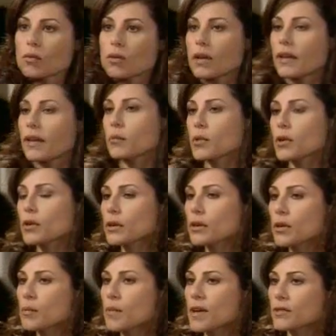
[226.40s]
Well, I am going
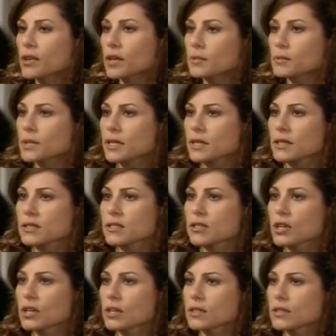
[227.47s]
home after I update this.
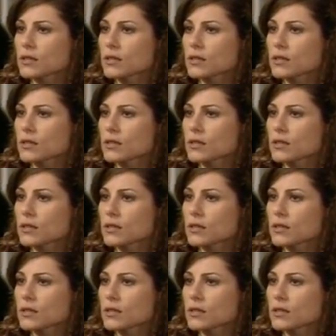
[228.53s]
No, chart.